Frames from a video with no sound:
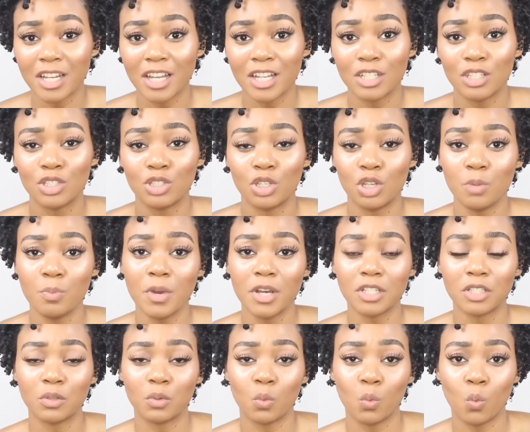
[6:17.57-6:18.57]
And too
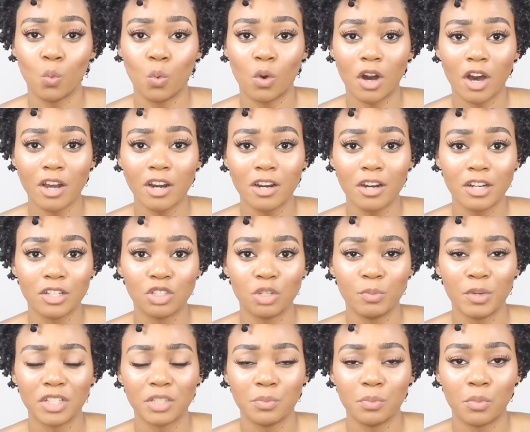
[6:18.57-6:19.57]
much water and too
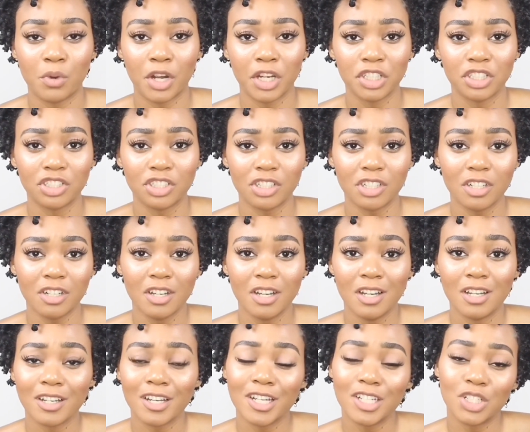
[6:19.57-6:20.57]
much moisture
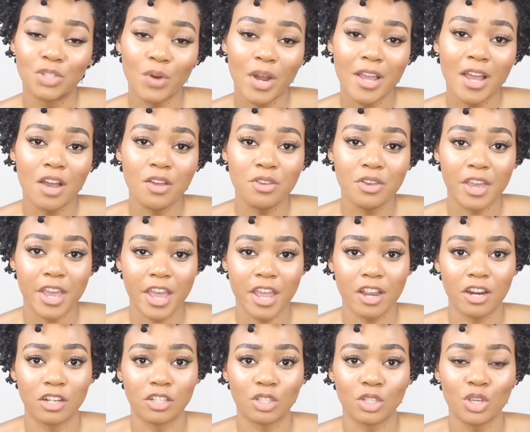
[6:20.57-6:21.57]
can dry out your
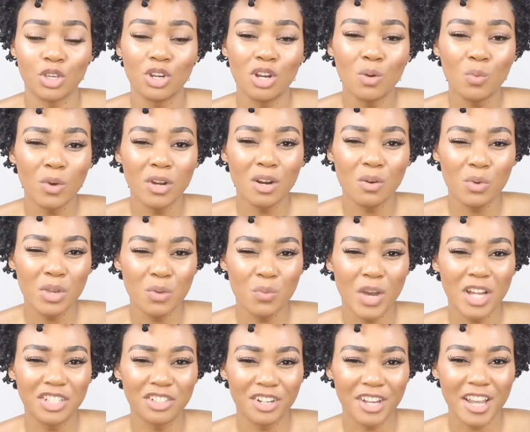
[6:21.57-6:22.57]
hair. So you don't want to
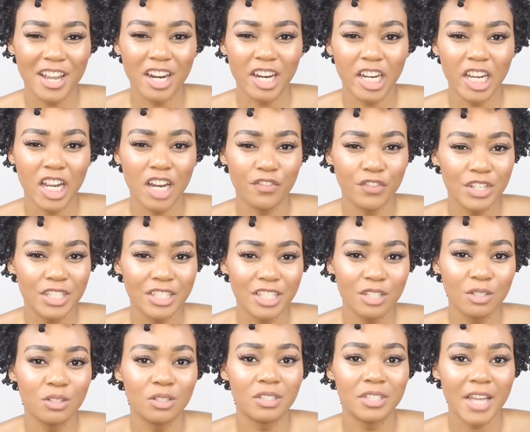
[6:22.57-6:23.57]
re-wet your hair every
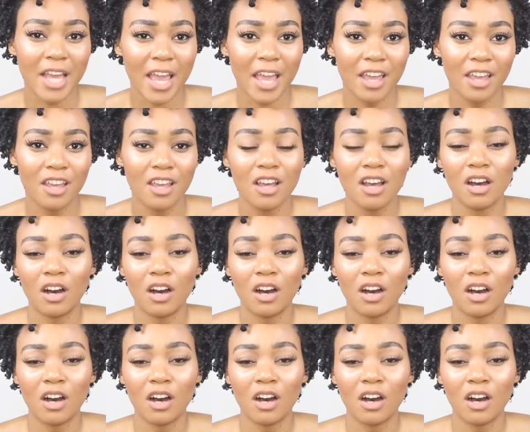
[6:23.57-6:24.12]
single day.